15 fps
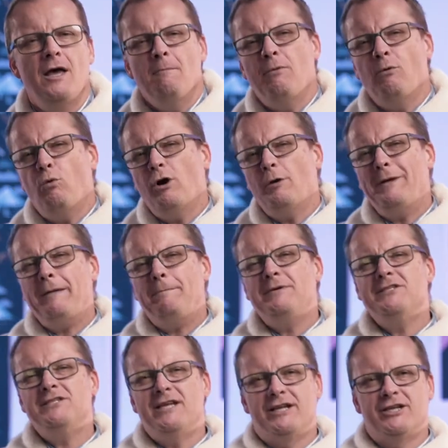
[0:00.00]
But what about
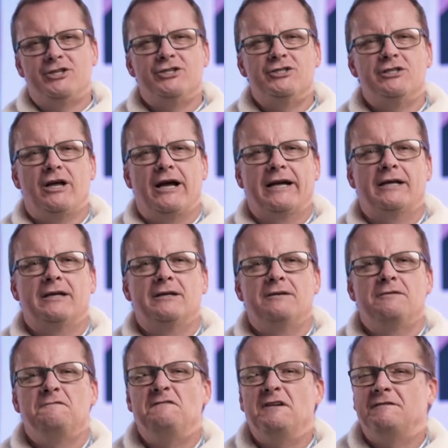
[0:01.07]
percentages like
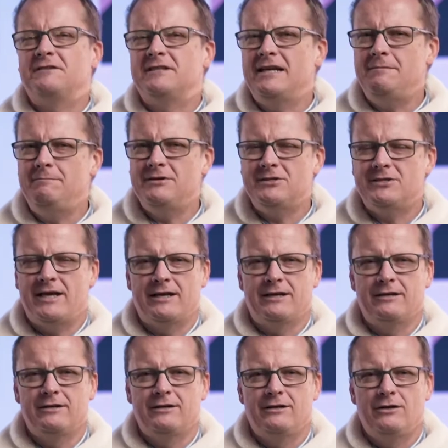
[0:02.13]
15%
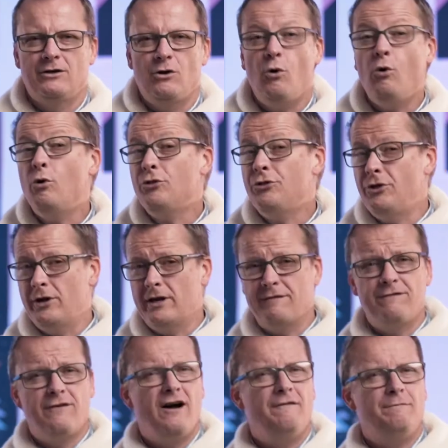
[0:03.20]
or
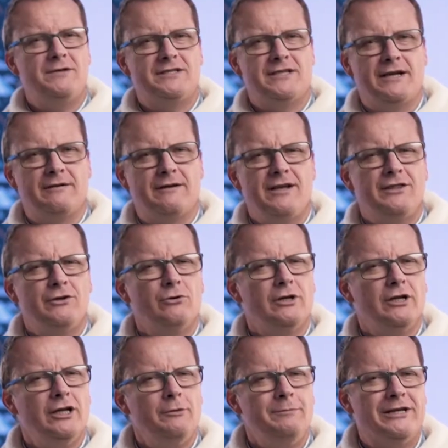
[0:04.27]
35%? They're a
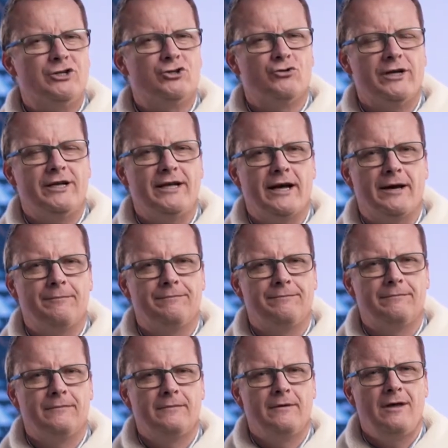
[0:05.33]
little bit trickier.
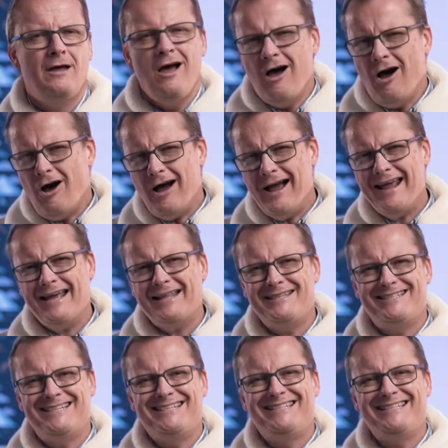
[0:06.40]
I had
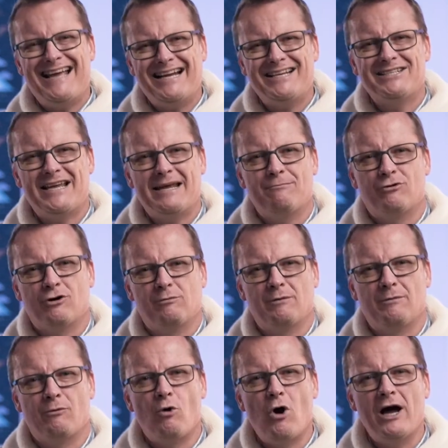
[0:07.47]
this exact same
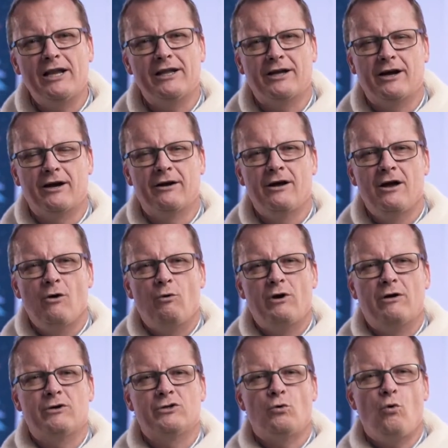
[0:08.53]
problem a while ago when
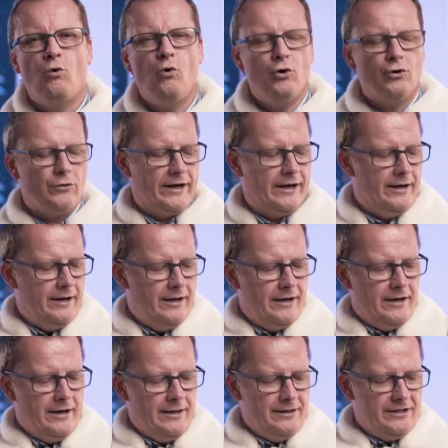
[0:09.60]
I was ordering
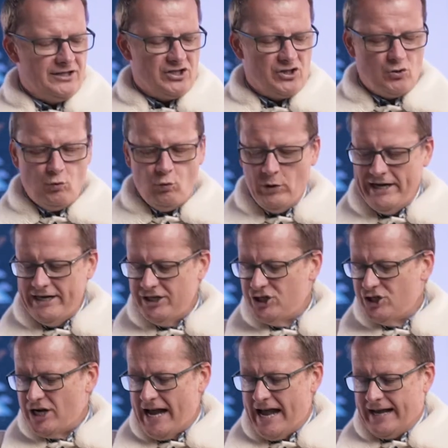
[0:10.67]
this sweet
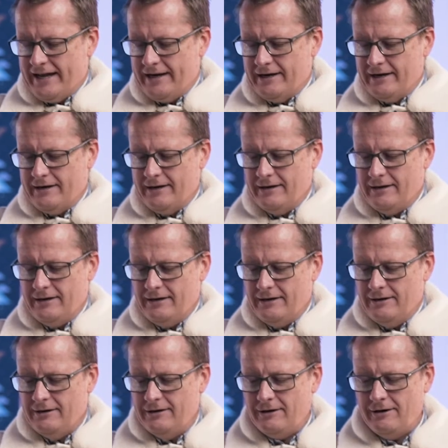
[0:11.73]
jacket.
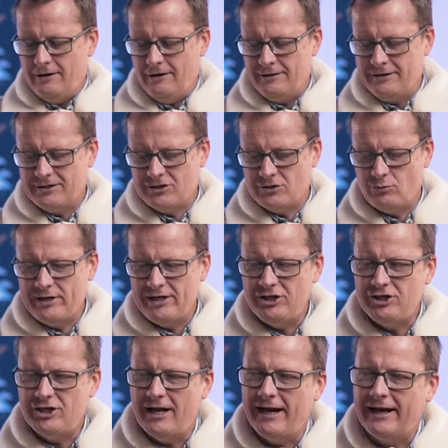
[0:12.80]
Ah, this sweet
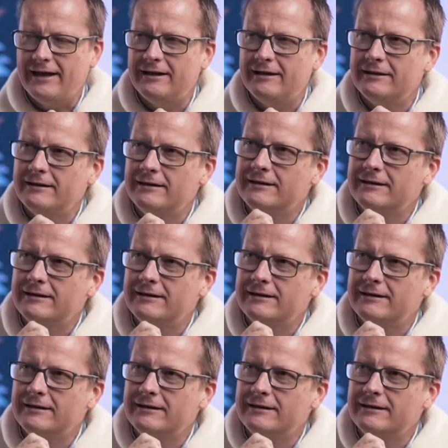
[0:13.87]
jacket.